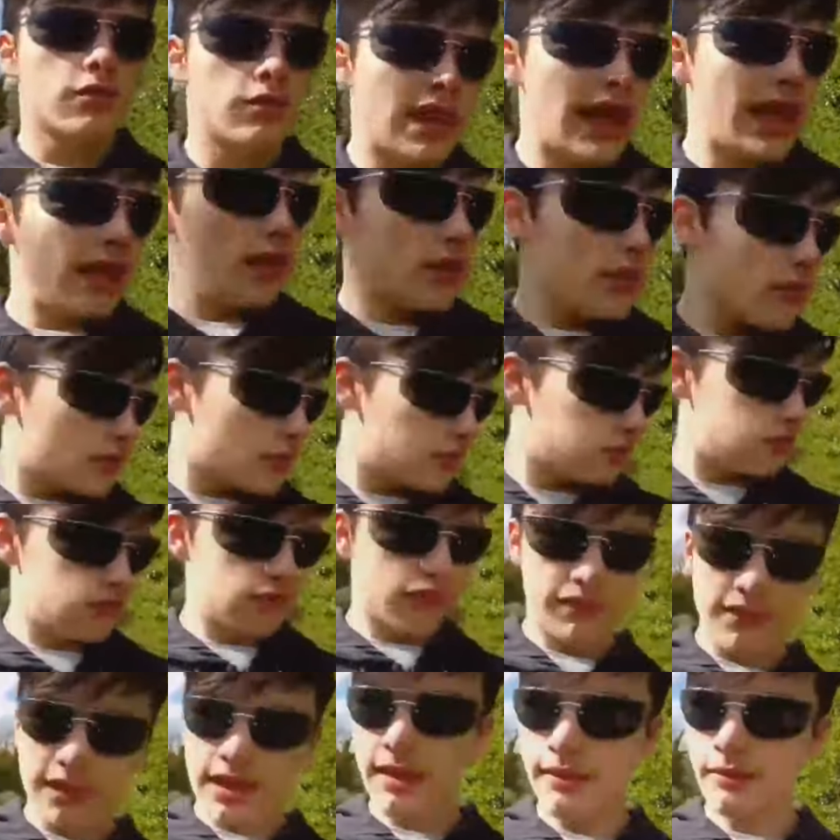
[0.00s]
Like,
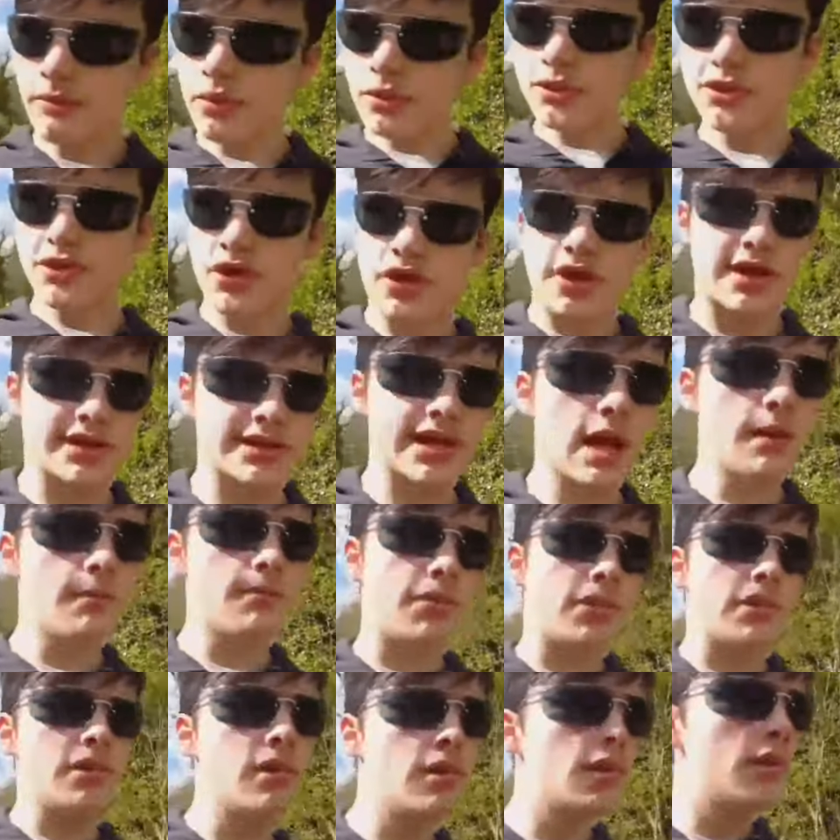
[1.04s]
what's a good
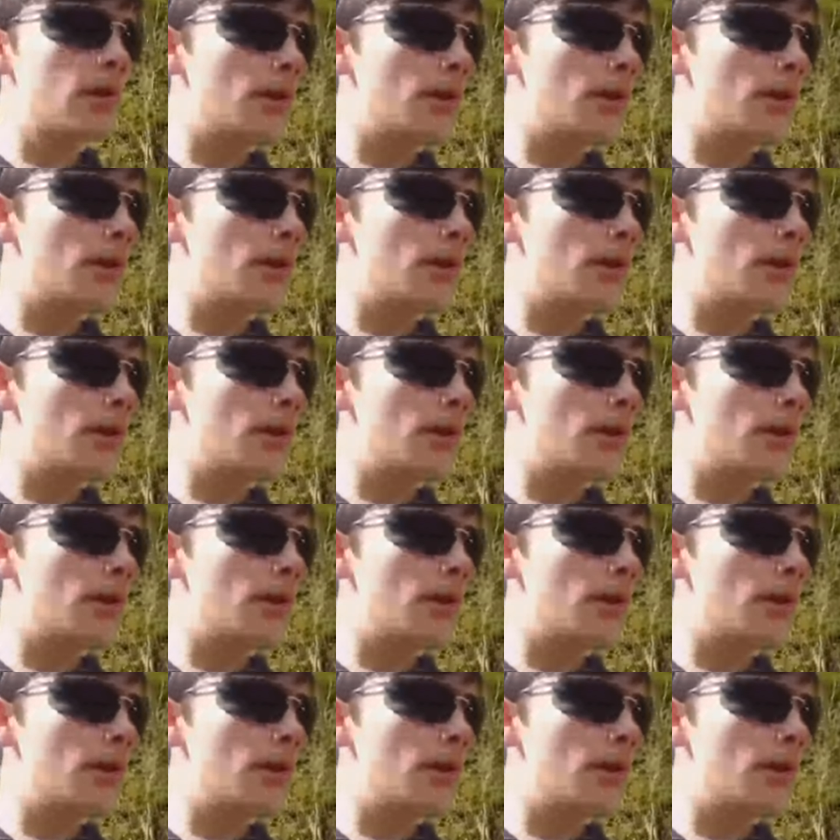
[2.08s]
example?